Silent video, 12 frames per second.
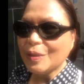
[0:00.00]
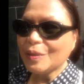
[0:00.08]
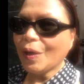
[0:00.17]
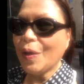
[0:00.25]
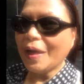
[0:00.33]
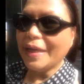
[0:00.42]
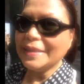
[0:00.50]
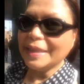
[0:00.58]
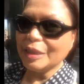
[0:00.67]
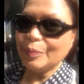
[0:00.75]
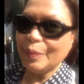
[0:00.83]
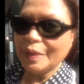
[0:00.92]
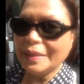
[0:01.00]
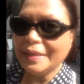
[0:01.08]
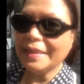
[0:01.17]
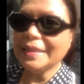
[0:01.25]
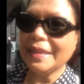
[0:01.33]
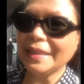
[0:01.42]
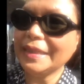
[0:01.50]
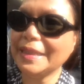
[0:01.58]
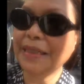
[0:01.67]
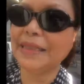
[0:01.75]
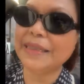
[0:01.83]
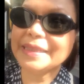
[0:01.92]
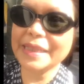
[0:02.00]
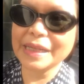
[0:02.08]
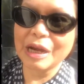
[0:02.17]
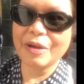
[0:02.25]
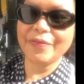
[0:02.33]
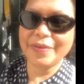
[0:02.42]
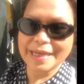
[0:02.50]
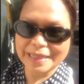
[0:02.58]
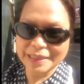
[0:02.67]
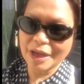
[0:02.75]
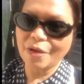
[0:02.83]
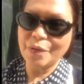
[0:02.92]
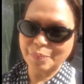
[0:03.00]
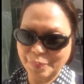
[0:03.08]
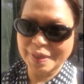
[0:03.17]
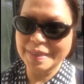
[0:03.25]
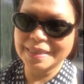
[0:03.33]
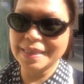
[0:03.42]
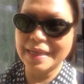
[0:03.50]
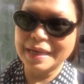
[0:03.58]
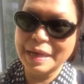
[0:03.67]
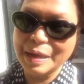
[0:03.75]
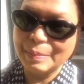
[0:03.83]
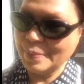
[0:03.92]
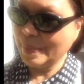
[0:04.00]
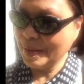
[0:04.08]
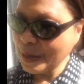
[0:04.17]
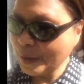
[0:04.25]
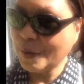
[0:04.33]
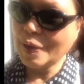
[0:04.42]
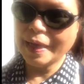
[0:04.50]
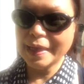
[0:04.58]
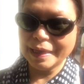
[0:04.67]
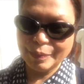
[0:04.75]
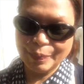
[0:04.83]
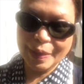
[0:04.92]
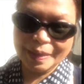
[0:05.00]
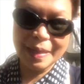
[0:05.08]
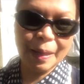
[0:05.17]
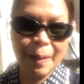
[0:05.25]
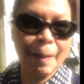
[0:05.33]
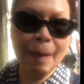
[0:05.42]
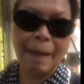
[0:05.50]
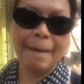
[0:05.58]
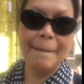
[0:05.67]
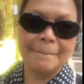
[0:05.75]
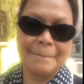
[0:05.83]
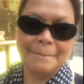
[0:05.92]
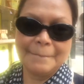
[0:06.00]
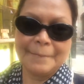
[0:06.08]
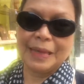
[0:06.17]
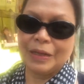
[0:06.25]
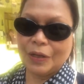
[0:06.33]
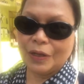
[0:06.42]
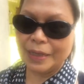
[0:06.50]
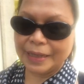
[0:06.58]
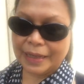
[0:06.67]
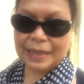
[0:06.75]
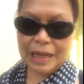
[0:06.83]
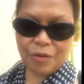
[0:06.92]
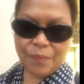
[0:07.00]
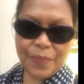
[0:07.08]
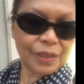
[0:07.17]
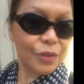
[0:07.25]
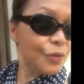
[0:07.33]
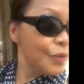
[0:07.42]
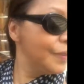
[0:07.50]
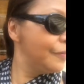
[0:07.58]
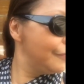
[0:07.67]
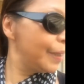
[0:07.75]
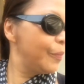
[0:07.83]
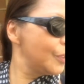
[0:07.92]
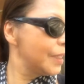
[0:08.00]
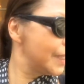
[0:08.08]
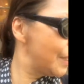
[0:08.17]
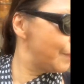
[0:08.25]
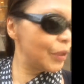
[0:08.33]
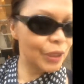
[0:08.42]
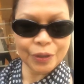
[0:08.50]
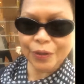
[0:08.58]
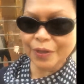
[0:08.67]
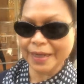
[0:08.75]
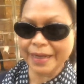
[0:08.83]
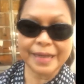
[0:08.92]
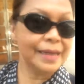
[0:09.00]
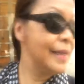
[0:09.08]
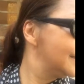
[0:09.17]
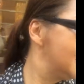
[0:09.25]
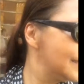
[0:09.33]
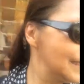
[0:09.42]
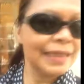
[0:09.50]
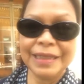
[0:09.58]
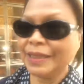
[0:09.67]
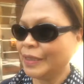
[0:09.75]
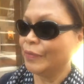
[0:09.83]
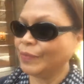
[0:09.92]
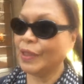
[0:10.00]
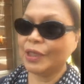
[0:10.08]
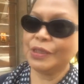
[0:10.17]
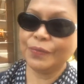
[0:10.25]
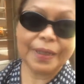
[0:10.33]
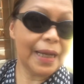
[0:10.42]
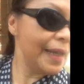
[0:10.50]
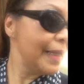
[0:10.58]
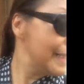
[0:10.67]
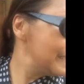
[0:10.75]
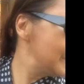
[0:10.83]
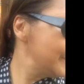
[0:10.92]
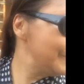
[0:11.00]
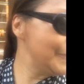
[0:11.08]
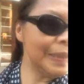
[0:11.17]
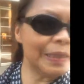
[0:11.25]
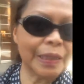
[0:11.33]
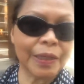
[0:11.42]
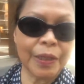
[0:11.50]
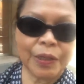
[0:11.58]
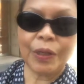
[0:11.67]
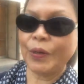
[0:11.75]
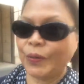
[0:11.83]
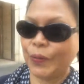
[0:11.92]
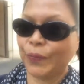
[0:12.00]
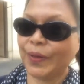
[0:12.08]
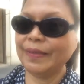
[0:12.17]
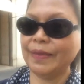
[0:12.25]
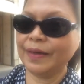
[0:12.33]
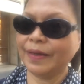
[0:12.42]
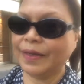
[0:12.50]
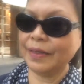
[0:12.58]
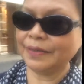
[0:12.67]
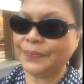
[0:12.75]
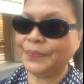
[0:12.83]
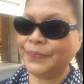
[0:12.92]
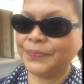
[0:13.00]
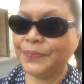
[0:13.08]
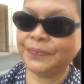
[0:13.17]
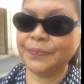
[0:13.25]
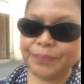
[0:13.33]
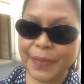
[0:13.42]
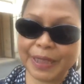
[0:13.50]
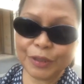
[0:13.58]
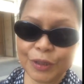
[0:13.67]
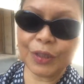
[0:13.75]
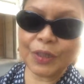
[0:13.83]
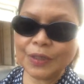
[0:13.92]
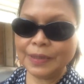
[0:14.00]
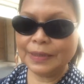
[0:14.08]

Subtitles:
So I just put this little scarf. That's how prissy I am, or I can be. Okay, now back to Via Monte Napoleone, because when I come with metro,